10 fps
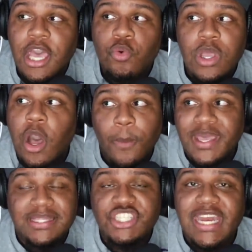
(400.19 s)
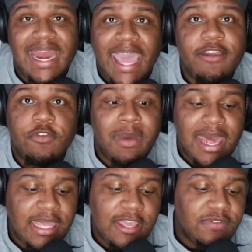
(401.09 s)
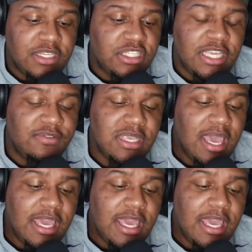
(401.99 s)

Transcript: We're going to beat the shit out of everybody, even the Chiefs,